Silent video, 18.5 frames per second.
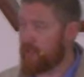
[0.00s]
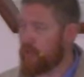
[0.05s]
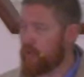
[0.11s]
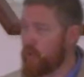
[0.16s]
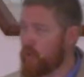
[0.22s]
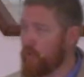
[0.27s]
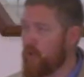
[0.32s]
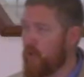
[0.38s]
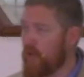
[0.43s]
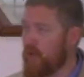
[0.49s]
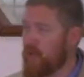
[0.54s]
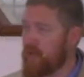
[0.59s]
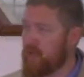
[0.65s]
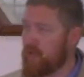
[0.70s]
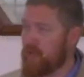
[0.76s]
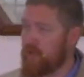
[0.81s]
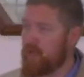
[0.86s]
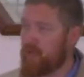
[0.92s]
who are
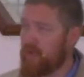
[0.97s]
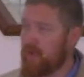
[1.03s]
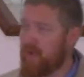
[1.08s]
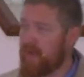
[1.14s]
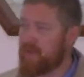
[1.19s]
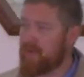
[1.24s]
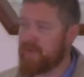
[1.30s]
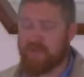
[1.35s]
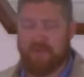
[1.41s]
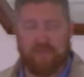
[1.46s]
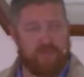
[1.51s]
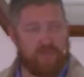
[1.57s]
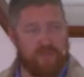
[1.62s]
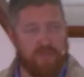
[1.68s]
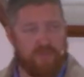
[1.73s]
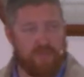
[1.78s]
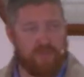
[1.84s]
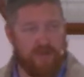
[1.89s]
you going
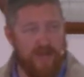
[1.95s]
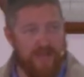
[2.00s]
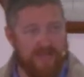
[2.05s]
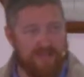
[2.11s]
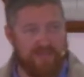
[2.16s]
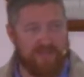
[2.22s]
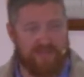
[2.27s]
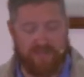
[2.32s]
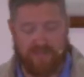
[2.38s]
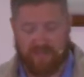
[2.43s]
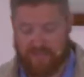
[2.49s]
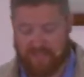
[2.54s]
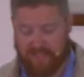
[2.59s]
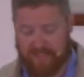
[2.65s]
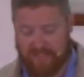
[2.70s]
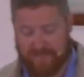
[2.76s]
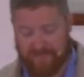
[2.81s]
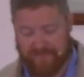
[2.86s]
to trust?
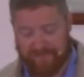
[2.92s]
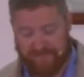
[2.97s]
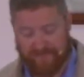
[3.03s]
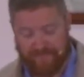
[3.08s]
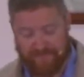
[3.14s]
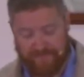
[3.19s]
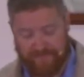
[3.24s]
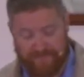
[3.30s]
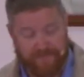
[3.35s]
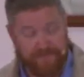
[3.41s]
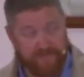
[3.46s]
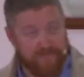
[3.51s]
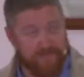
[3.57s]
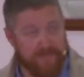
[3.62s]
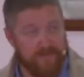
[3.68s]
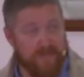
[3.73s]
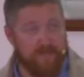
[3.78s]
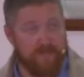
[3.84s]

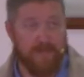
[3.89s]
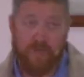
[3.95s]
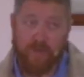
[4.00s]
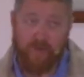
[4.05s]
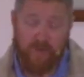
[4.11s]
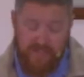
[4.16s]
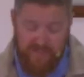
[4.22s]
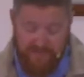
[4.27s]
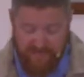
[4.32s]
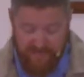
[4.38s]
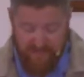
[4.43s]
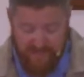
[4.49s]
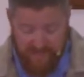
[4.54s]
Because, verse